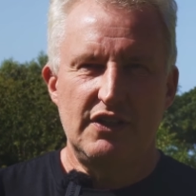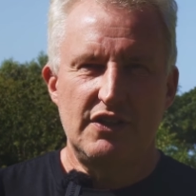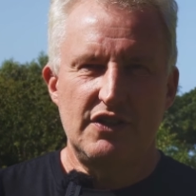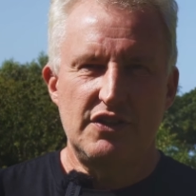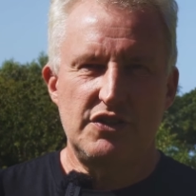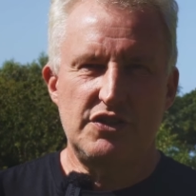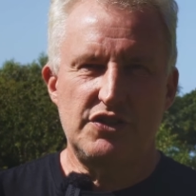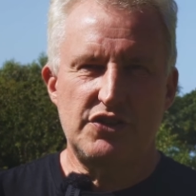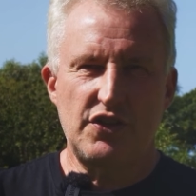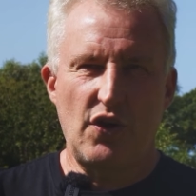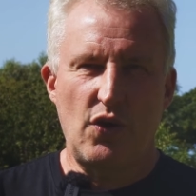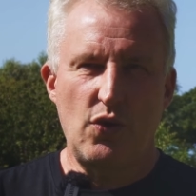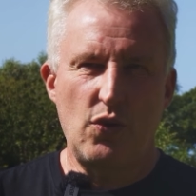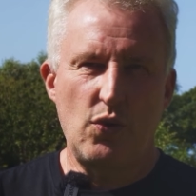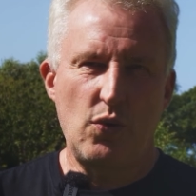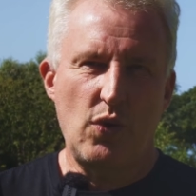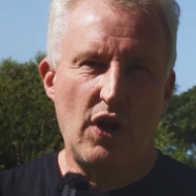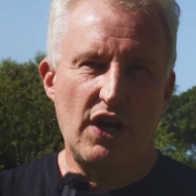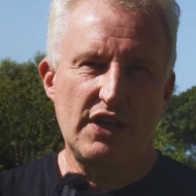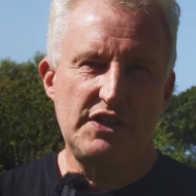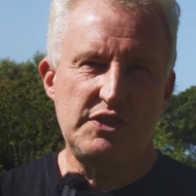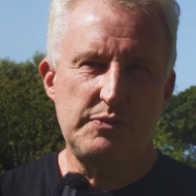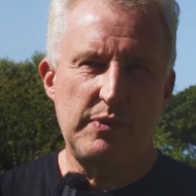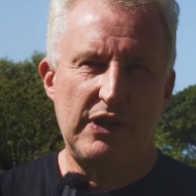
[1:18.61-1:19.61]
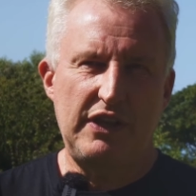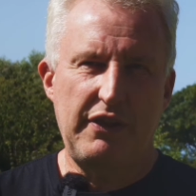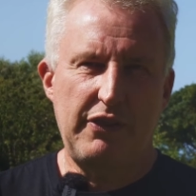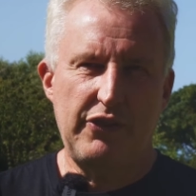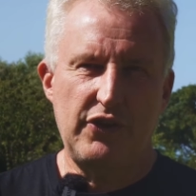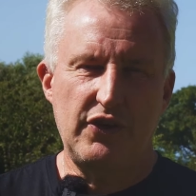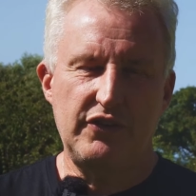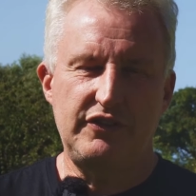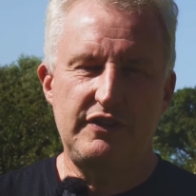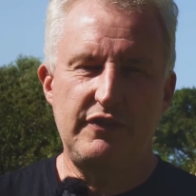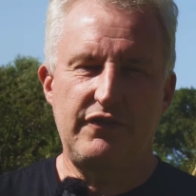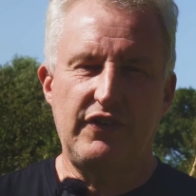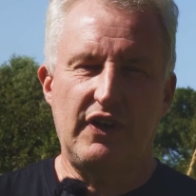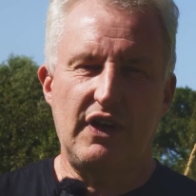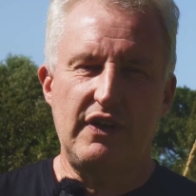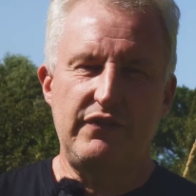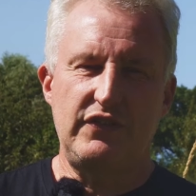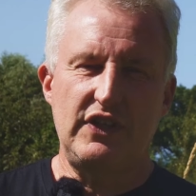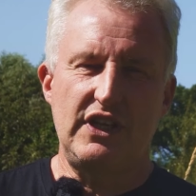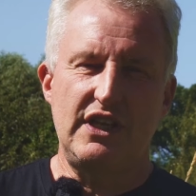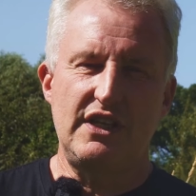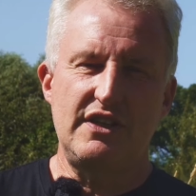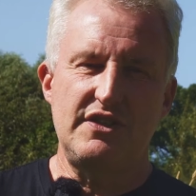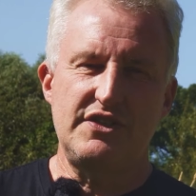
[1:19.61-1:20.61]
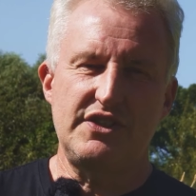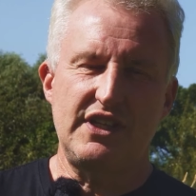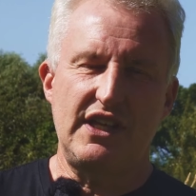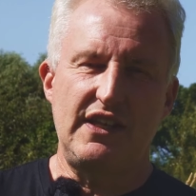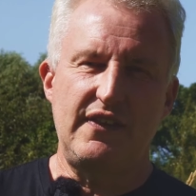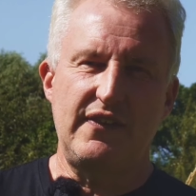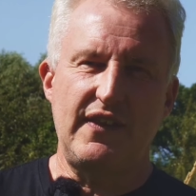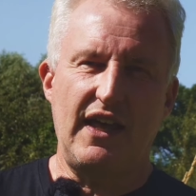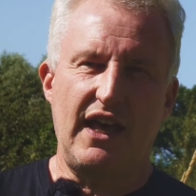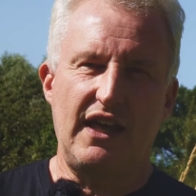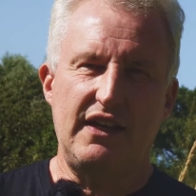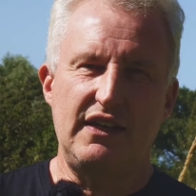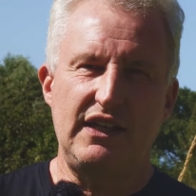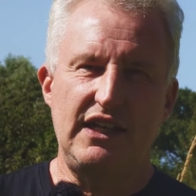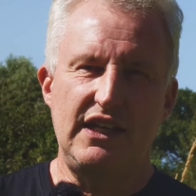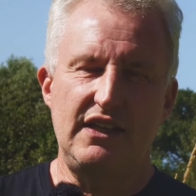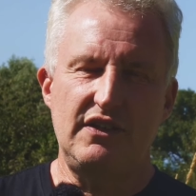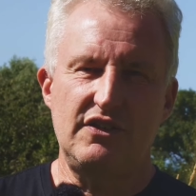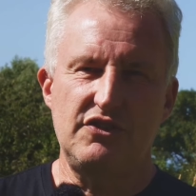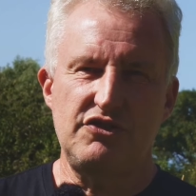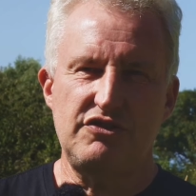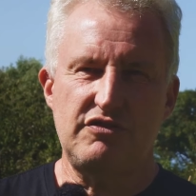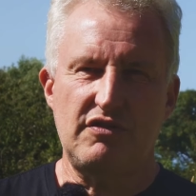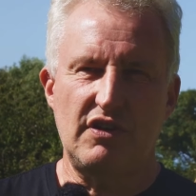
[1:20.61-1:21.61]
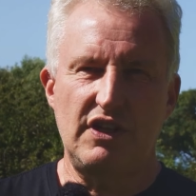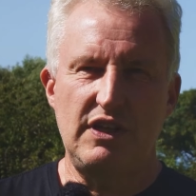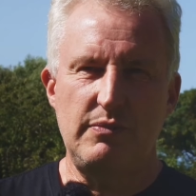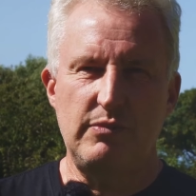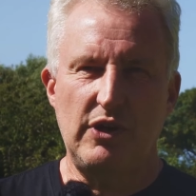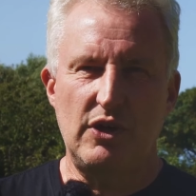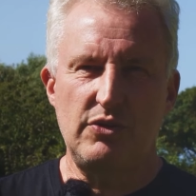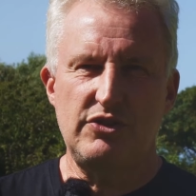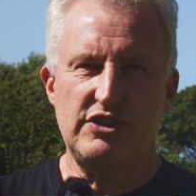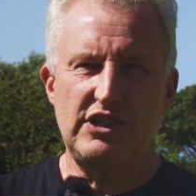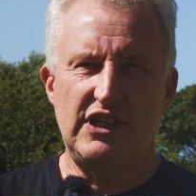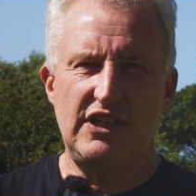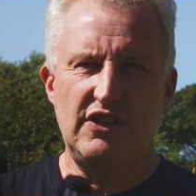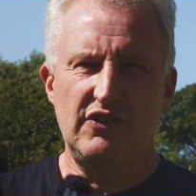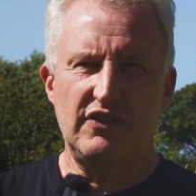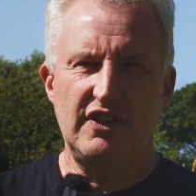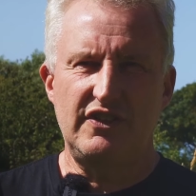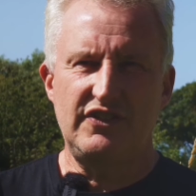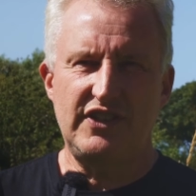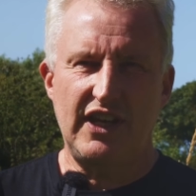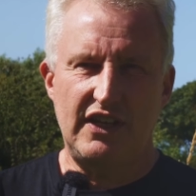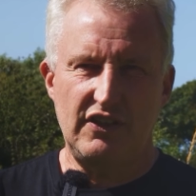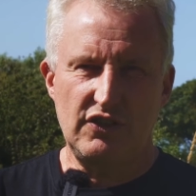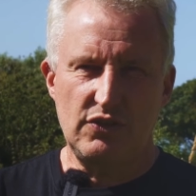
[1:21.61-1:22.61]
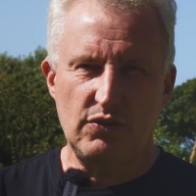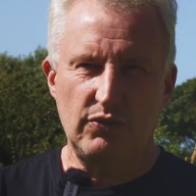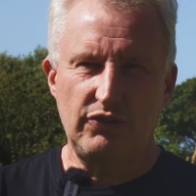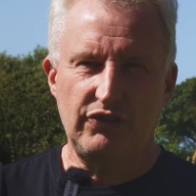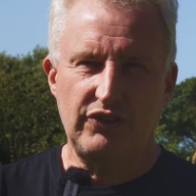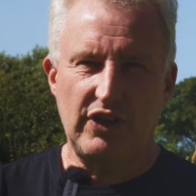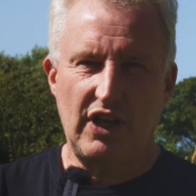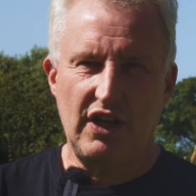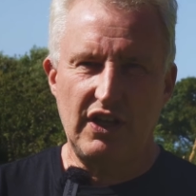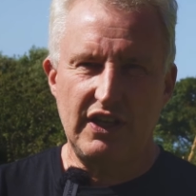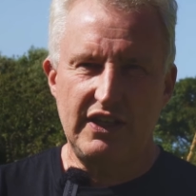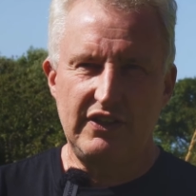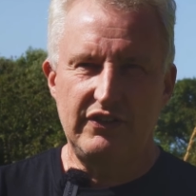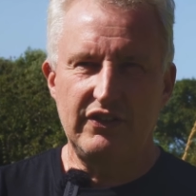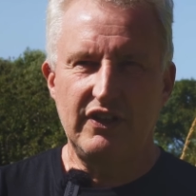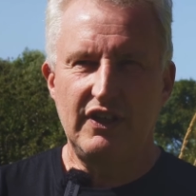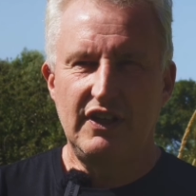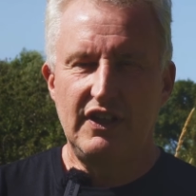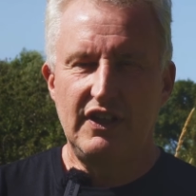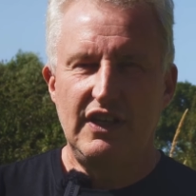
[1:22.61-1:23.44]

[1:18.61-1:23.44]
So I spent 35 years in that industry, mostly on the technical side,